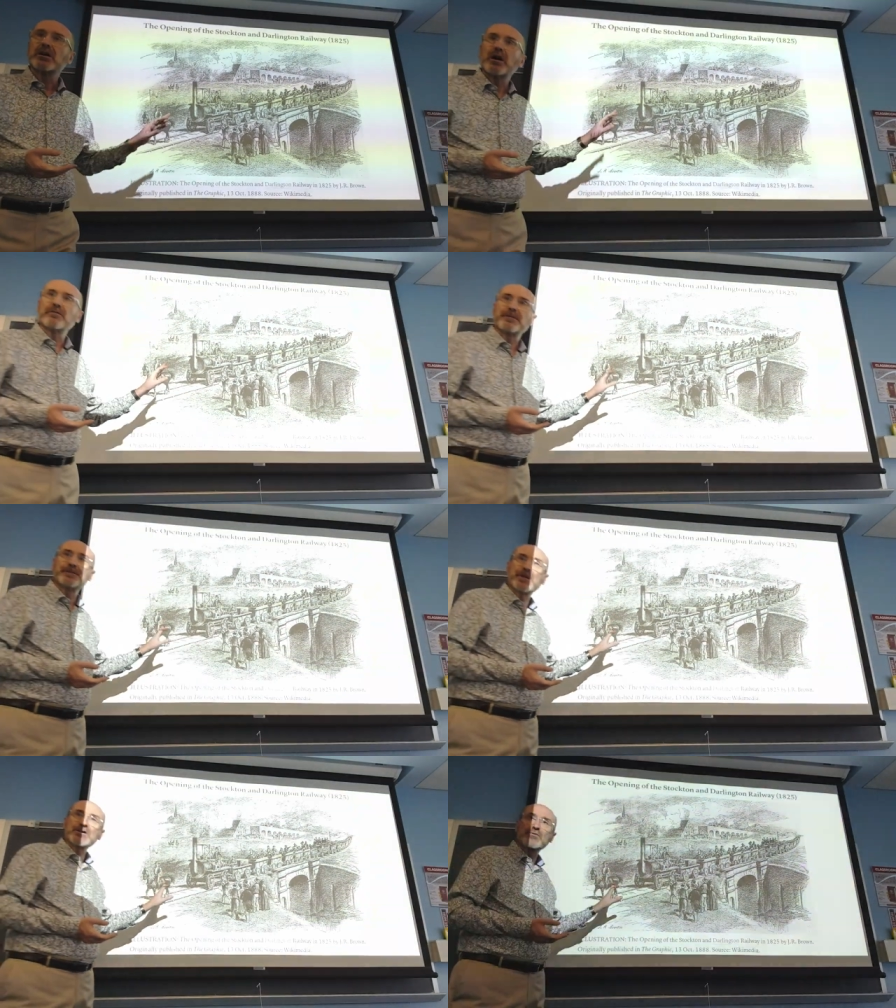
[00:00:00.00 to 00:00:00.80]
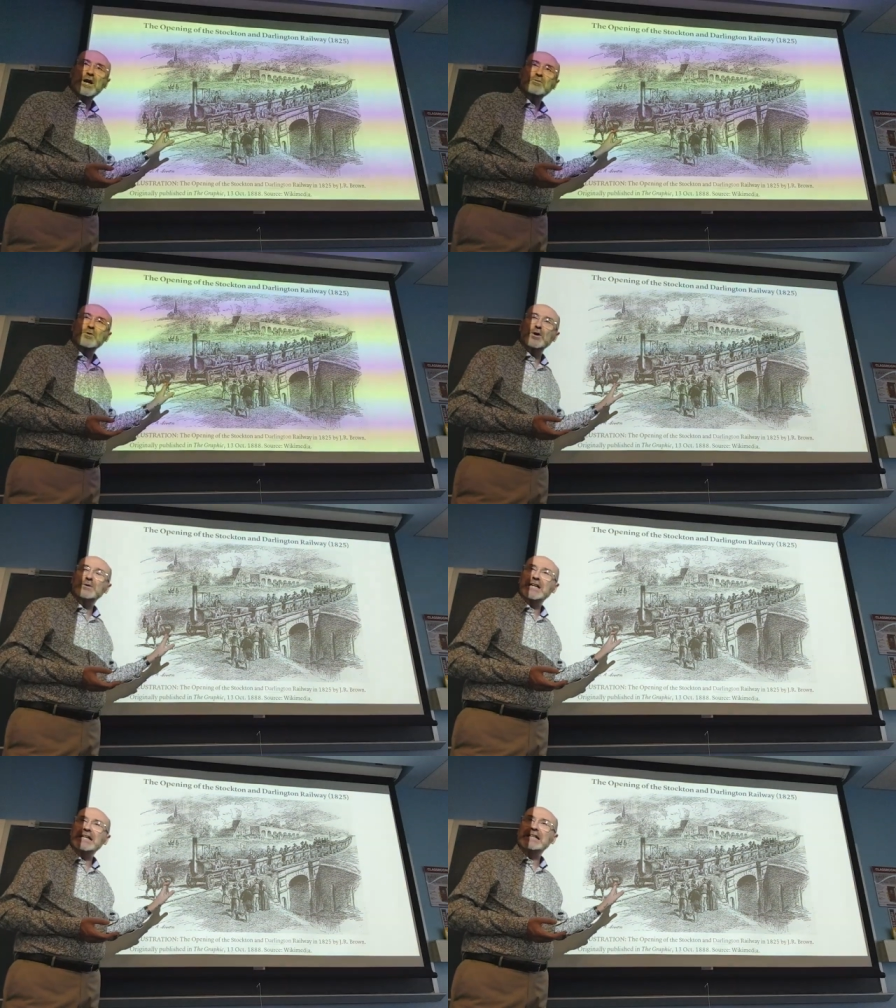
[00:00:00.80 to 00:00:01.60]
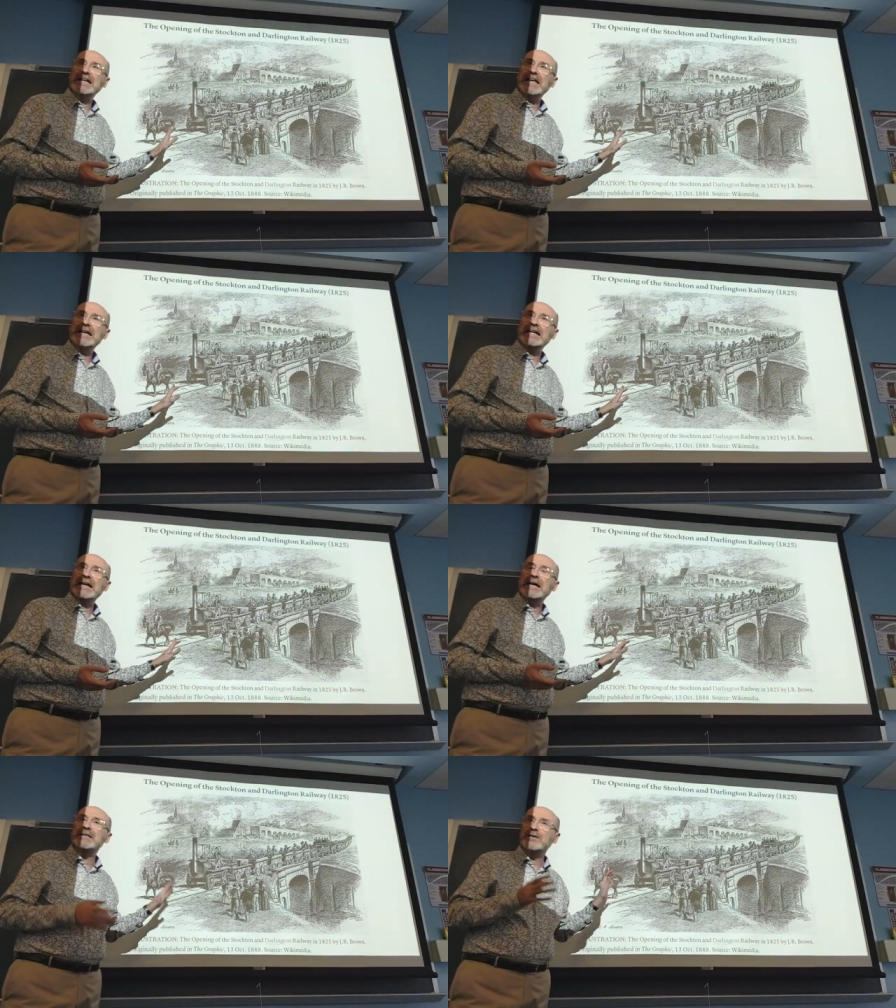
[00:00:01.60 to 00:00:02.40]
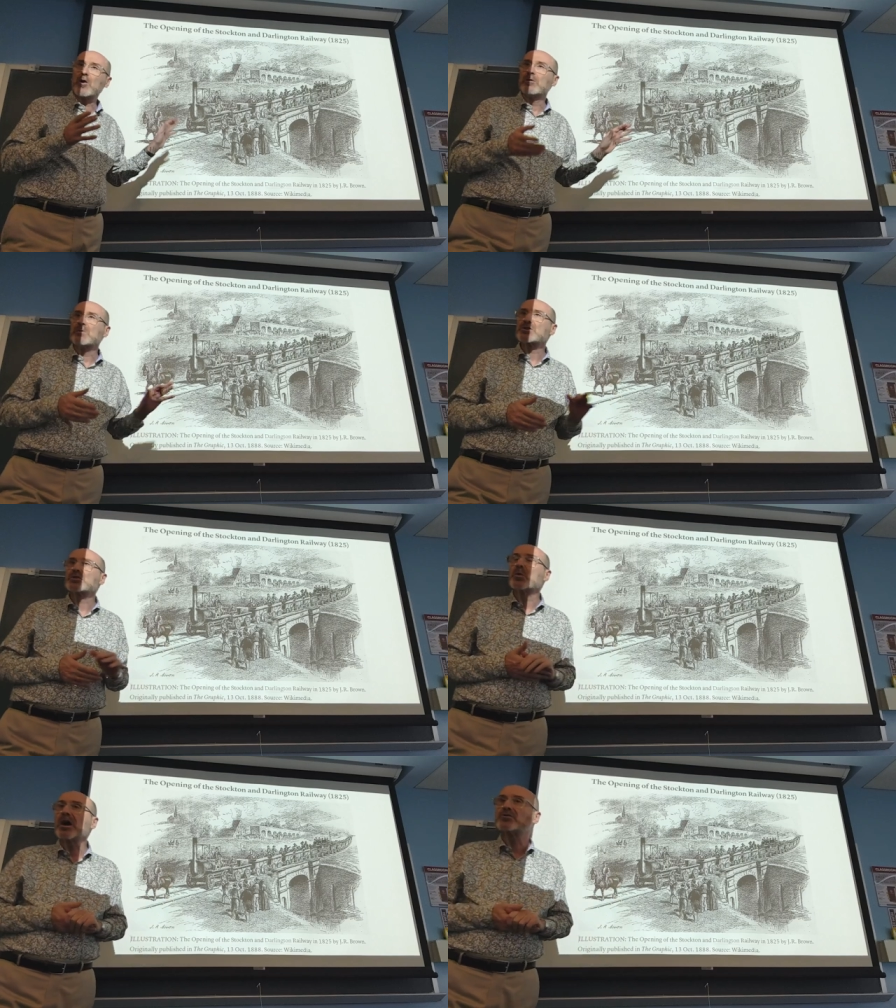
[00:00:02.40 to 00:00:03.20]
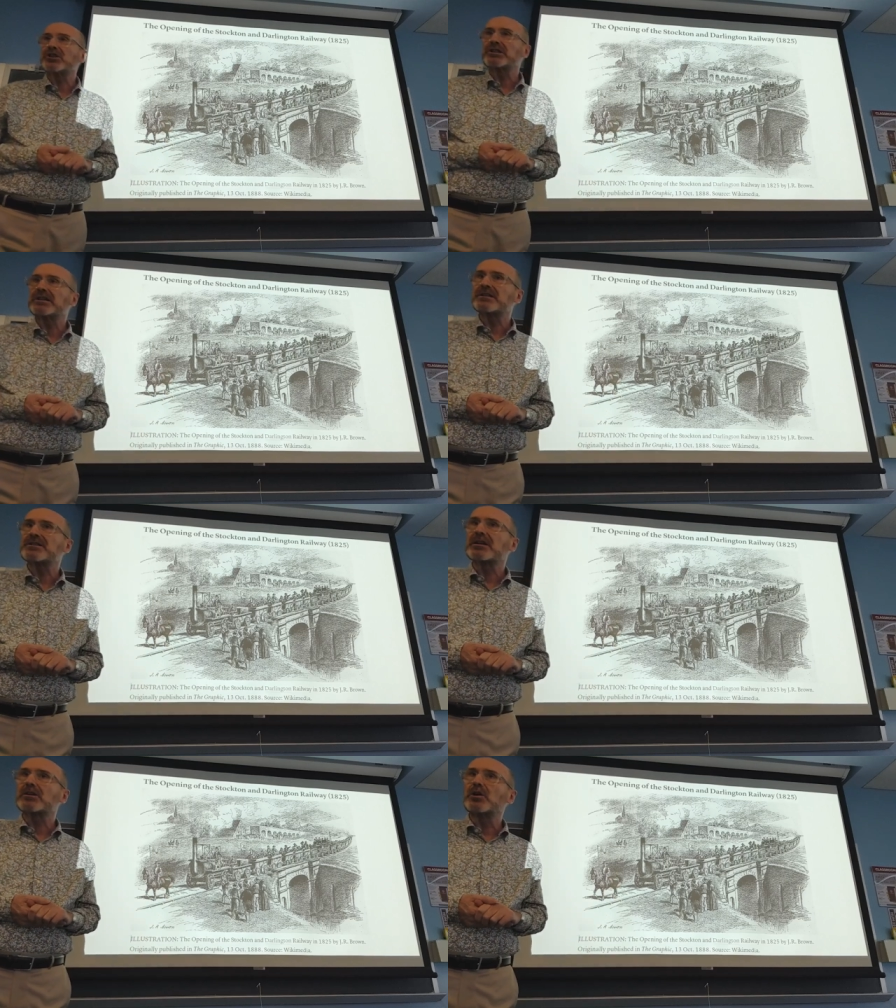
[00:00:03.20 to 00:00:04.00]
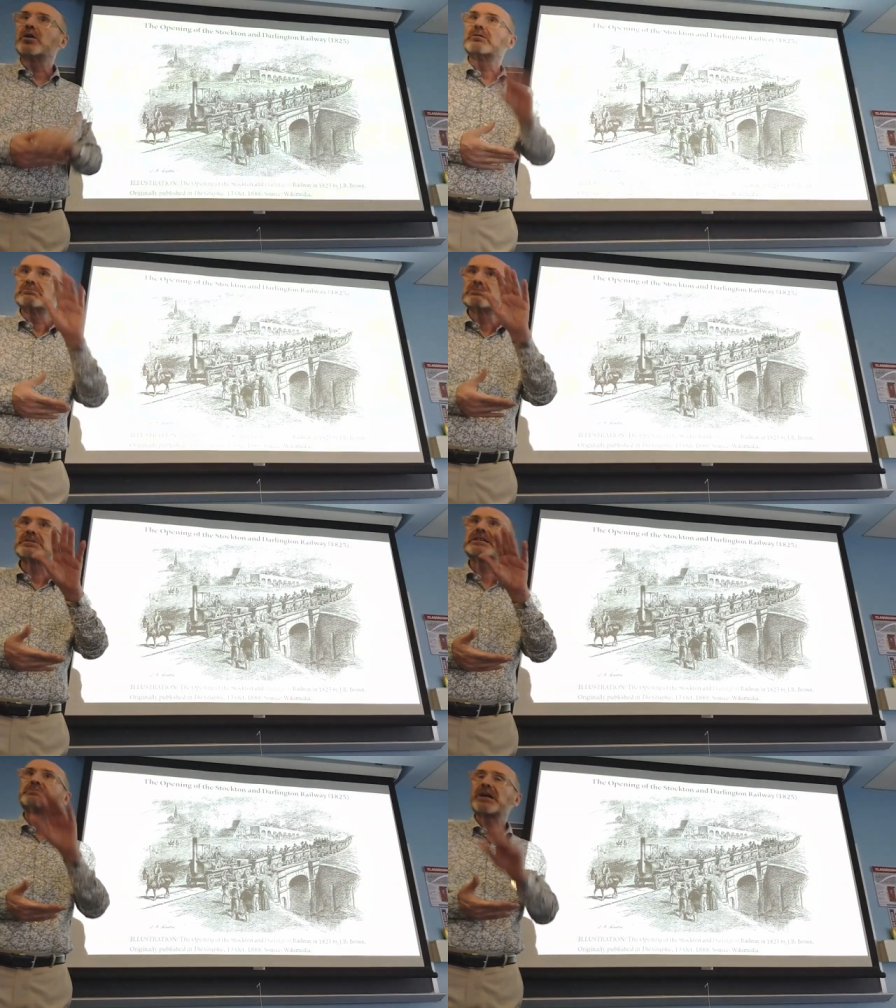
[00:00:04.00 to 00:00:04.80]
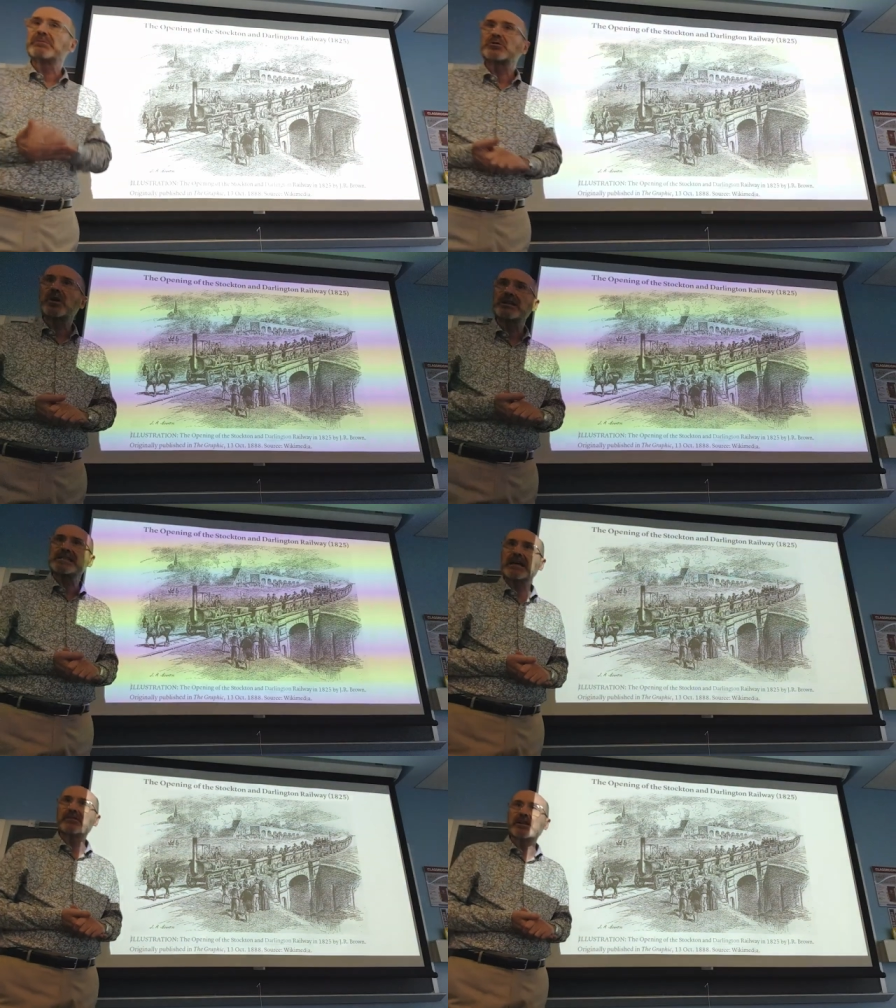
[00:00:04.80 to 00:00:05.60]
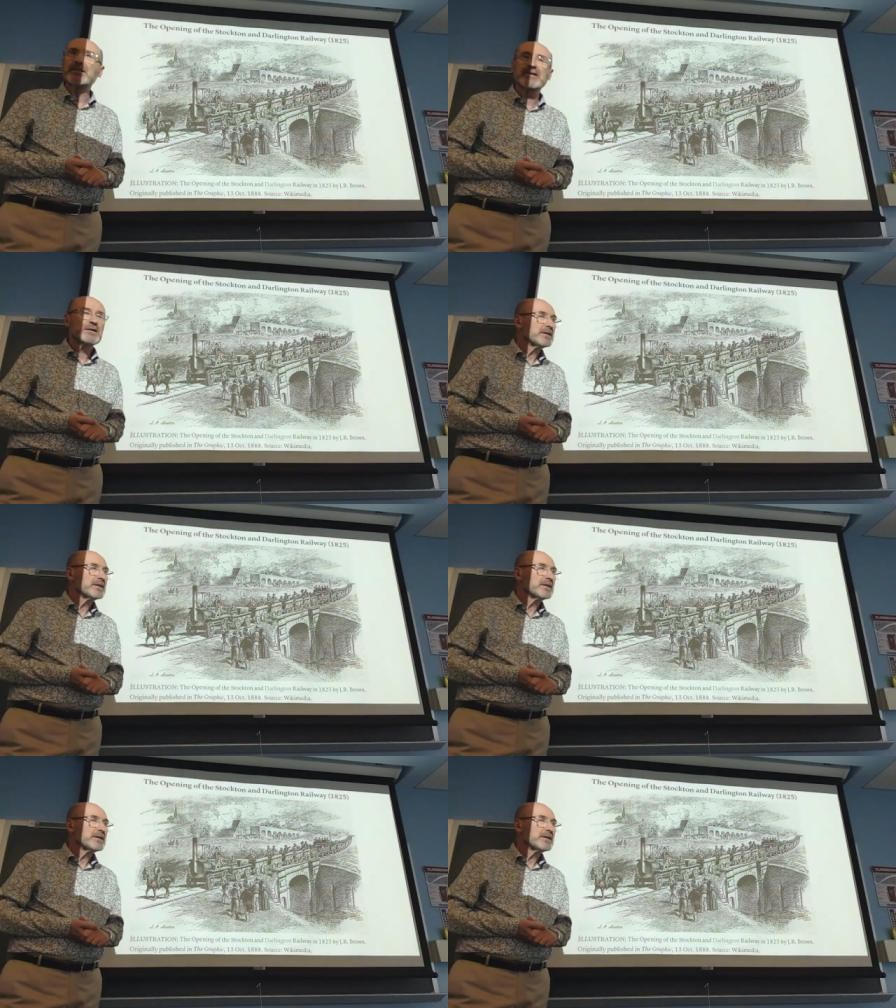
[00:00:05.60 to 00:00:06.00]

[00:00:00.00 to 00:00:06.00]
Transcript: of the first railroad in England almost 200 years ago, September 27,